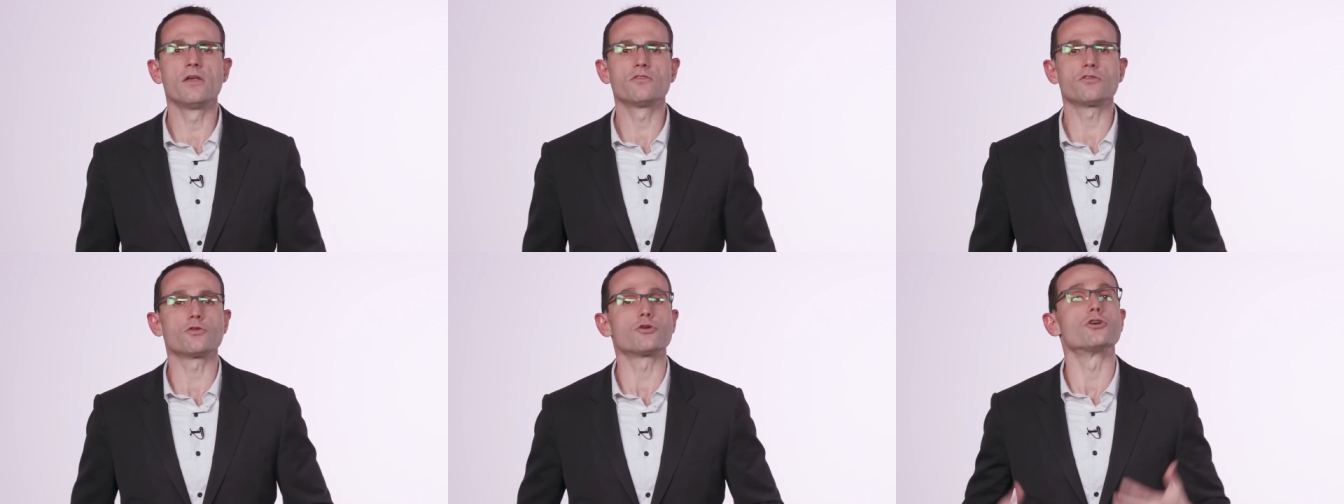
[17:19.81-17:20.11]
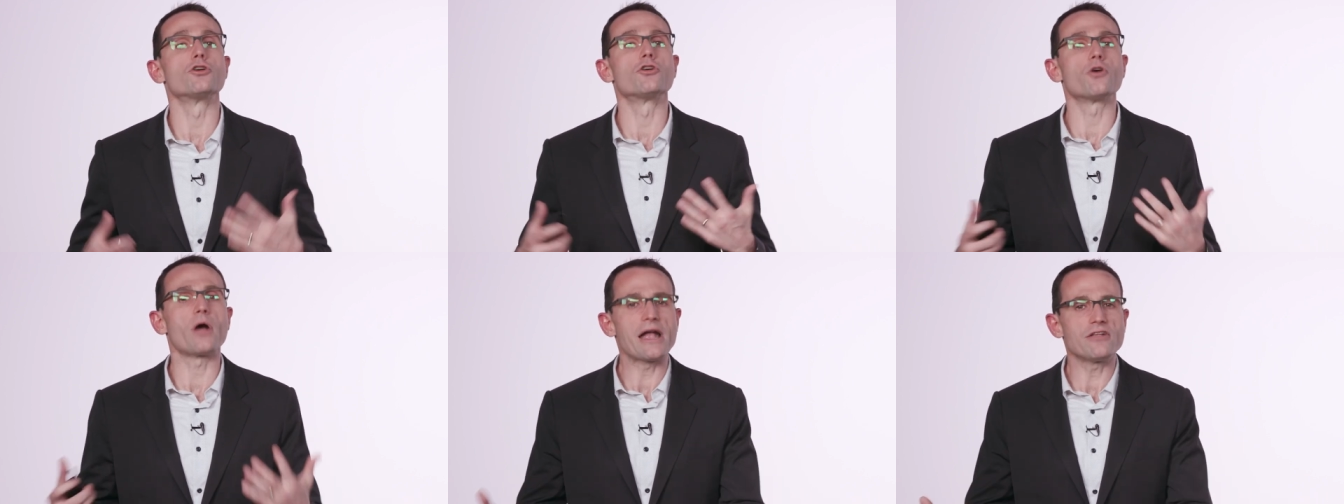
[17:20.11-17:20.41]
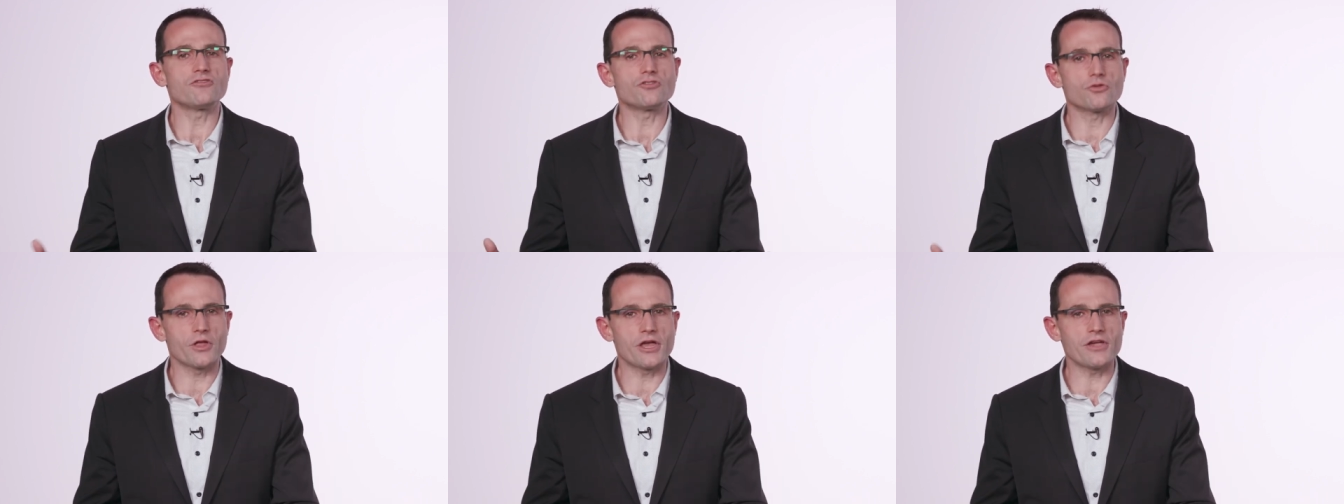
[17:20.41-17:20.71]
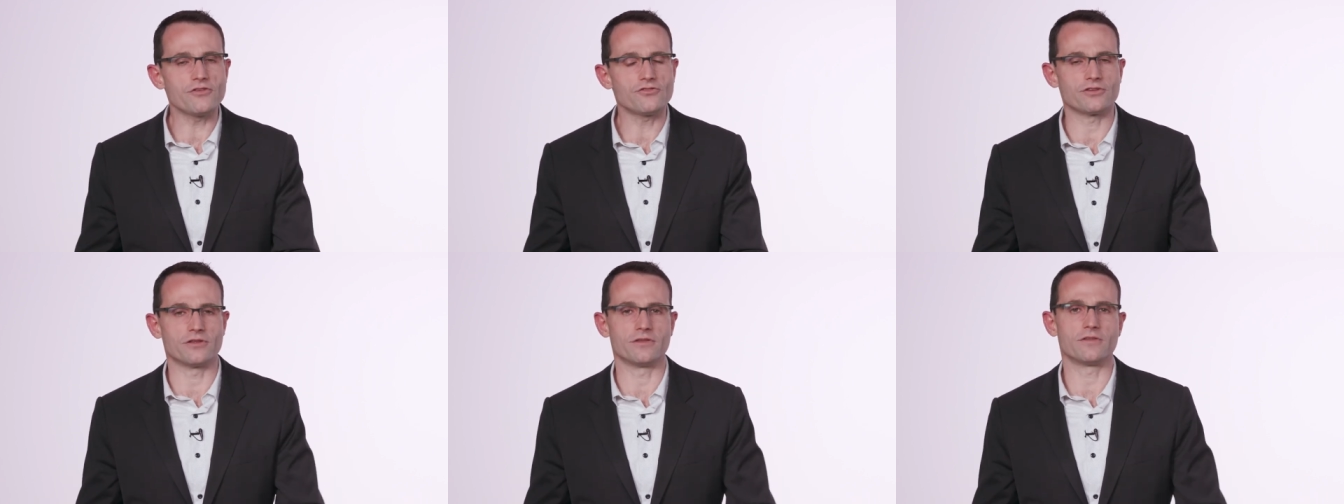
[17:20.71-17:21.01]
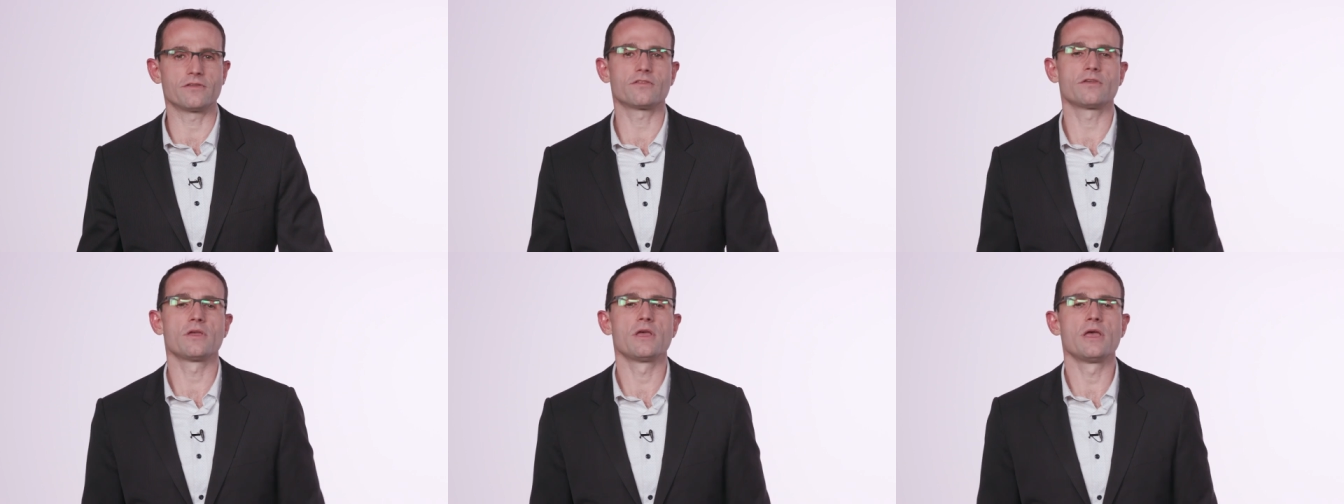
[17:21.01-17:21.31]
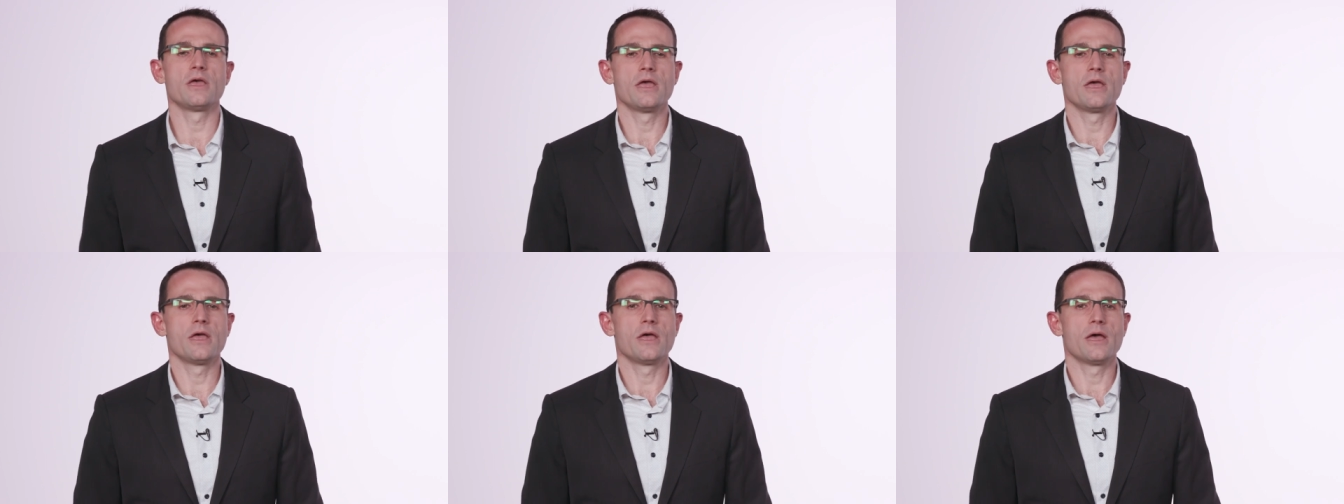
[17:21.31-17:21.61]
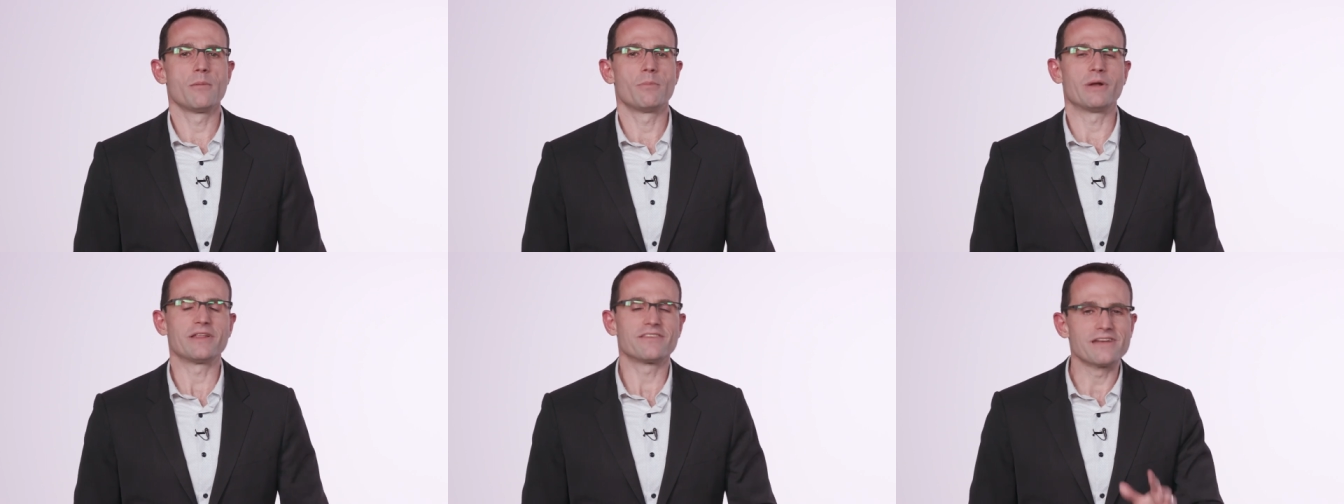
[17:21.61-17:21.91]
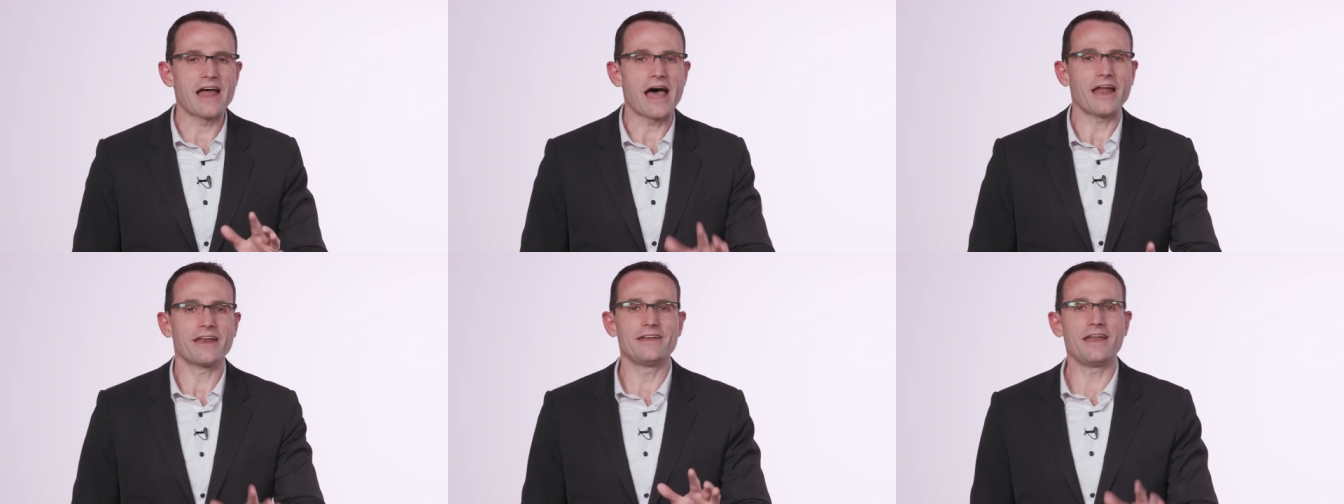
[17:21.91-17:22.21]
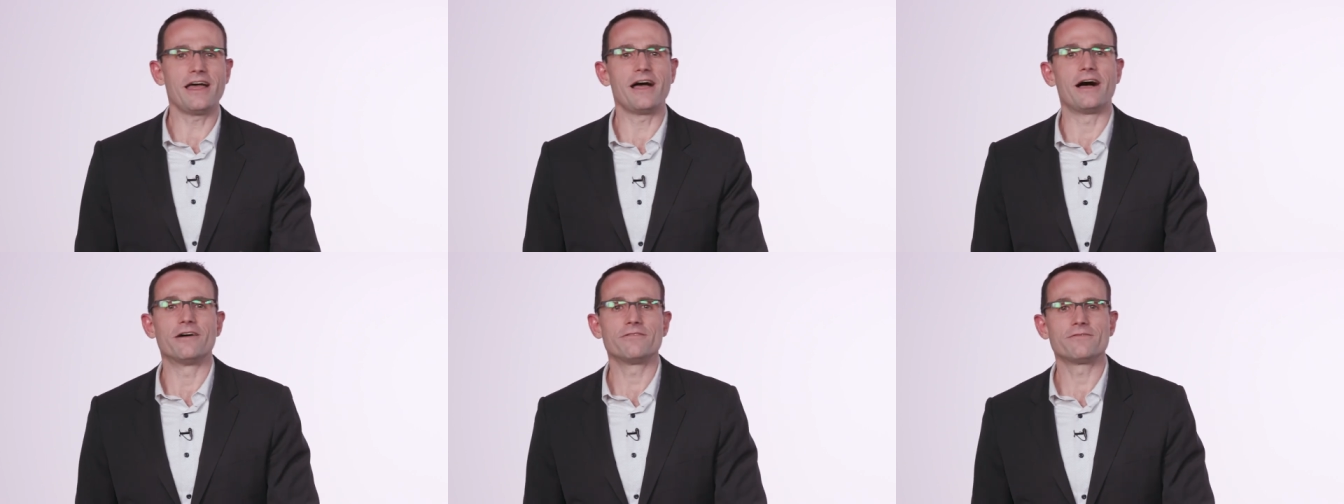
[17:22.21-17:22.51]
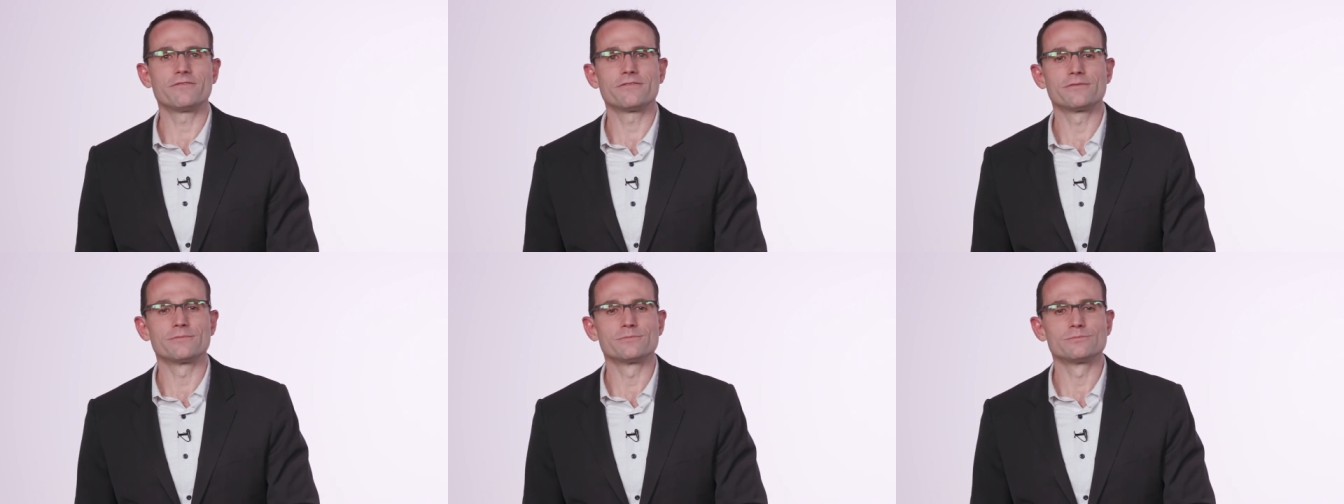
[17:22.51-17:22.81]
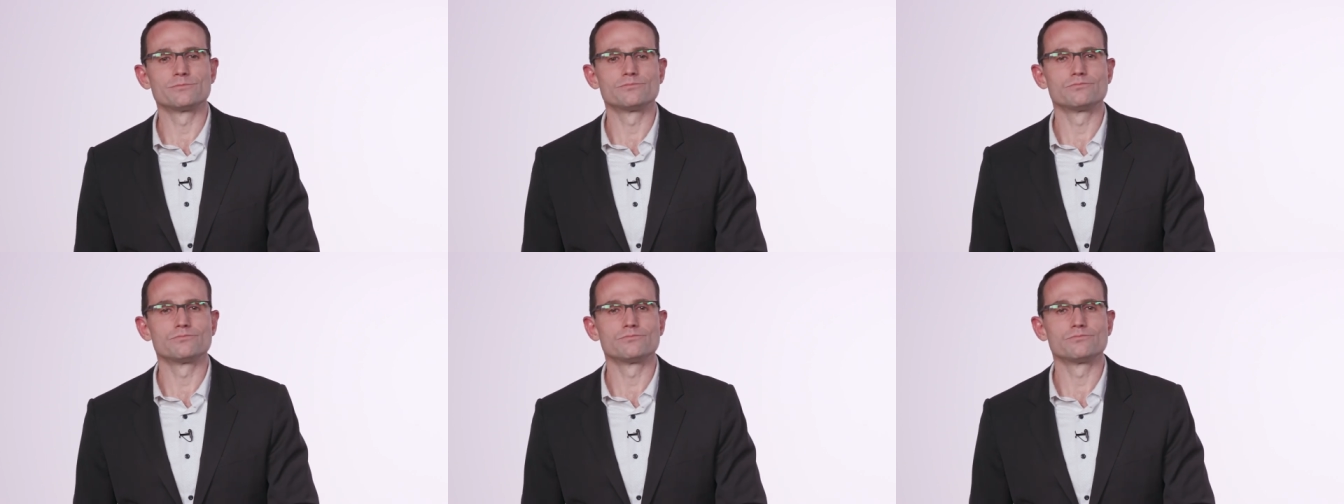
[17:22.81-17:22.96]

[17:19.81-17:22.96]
So, congratulations. But it's not enough.